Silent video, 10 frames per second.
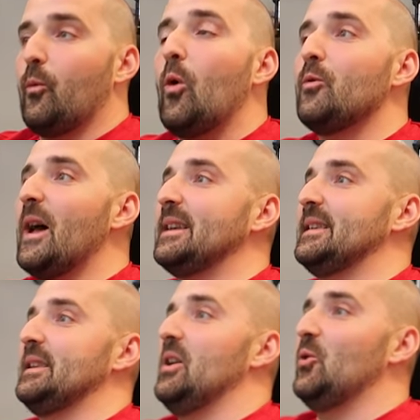all
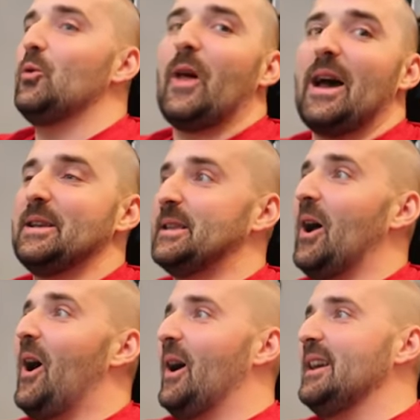that's all that
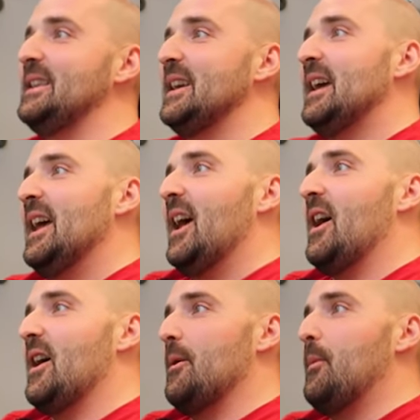aside
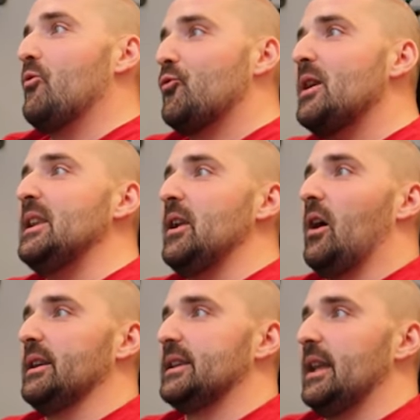um, really
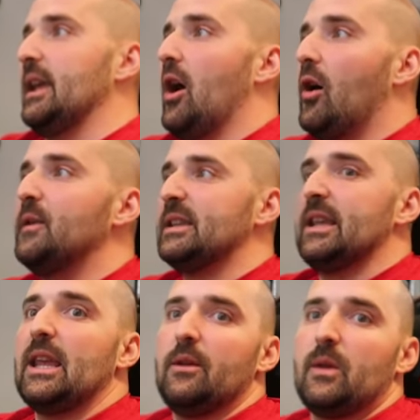nicely.
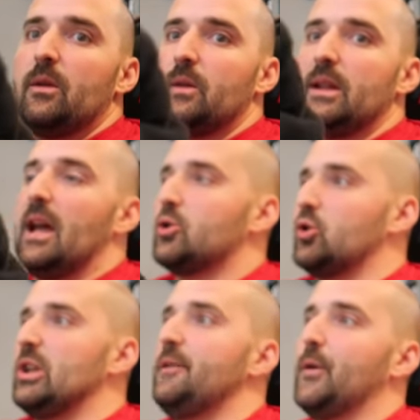Obviously, the, the
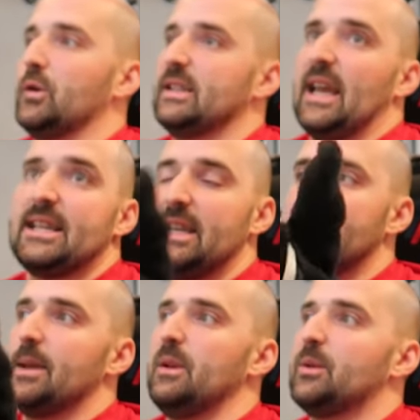lateral G-force setting in
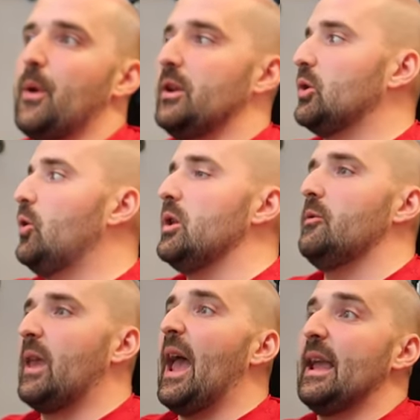SimXperience, all you
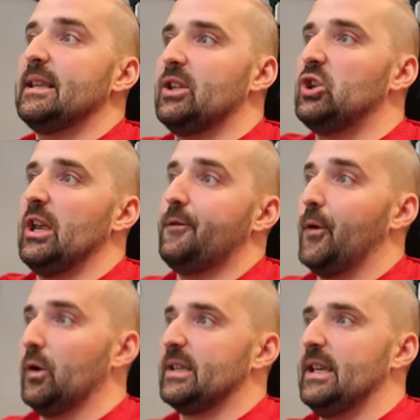get is the
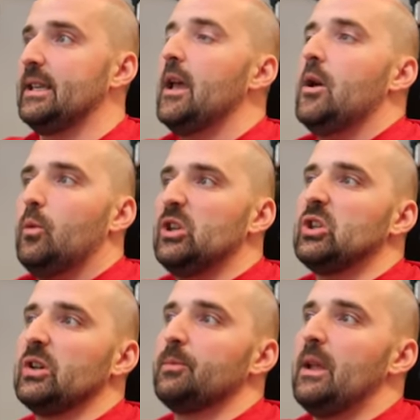G-forces, which
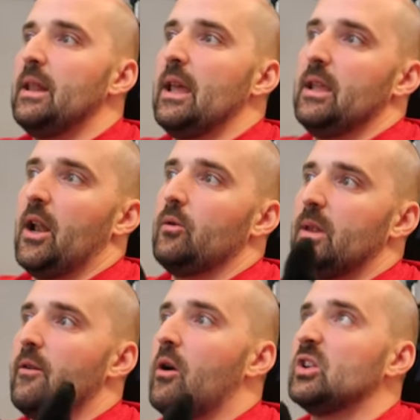does mean that, you know,
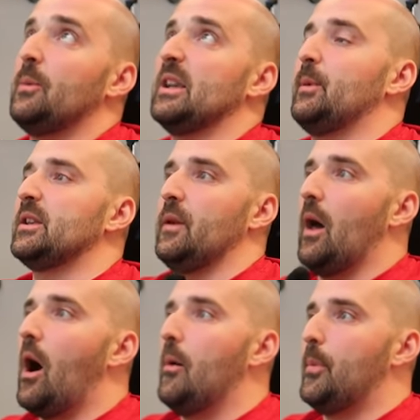there are some aspects of it that
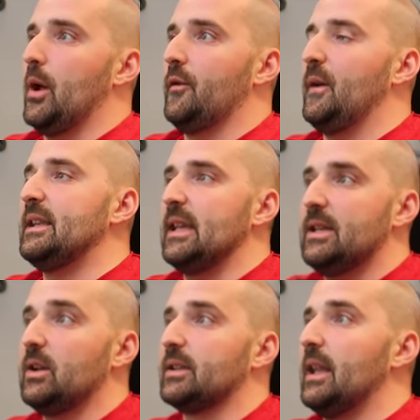aren't perfect.
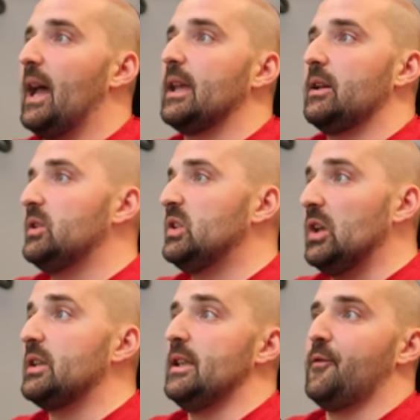It does lack
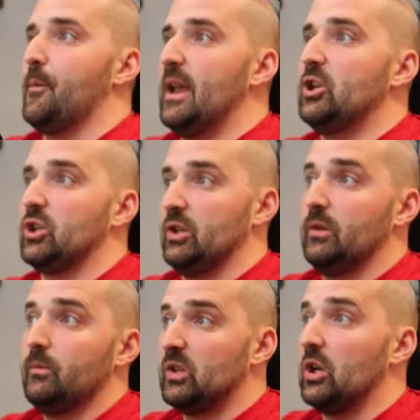certain information,
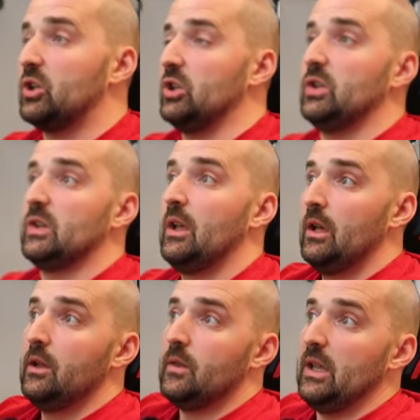such as
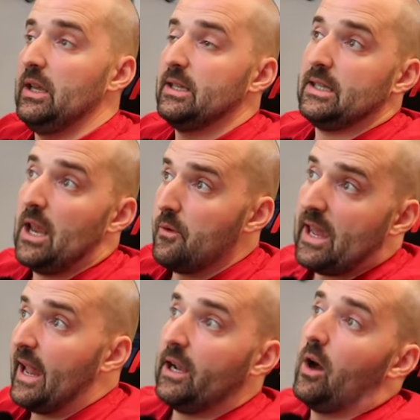the steering
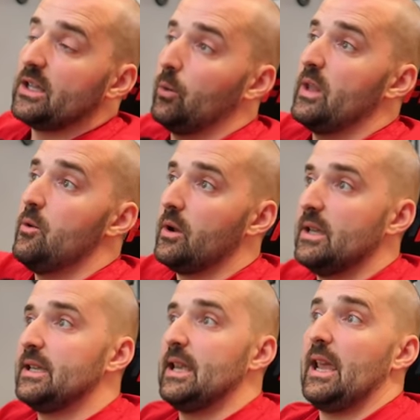getting lighter when you
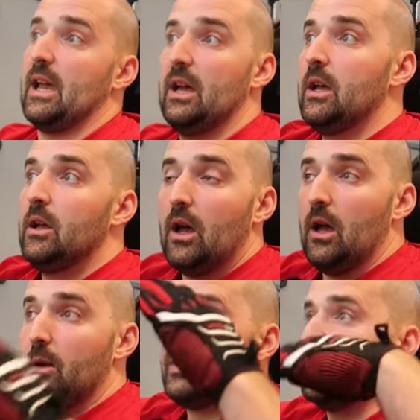understeer,
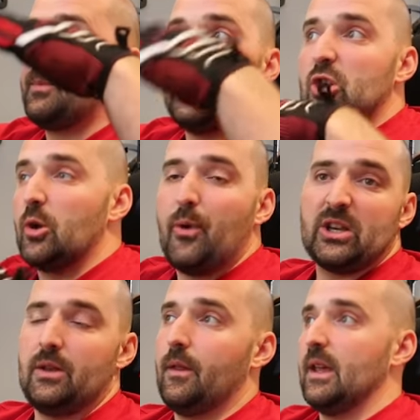um, suspension
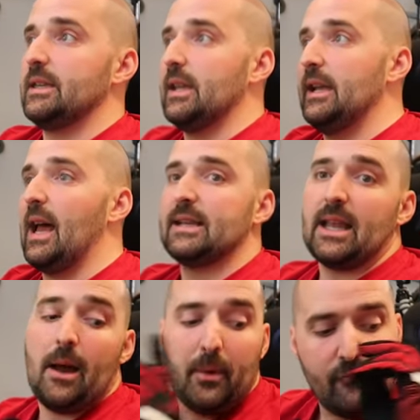compression and things. It lacks
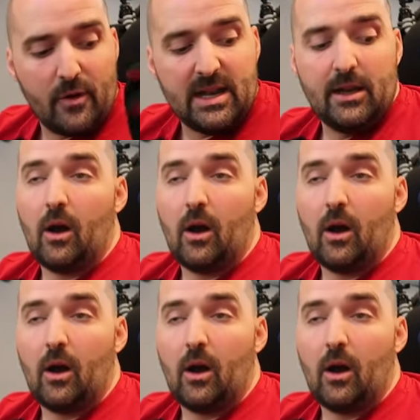that, but really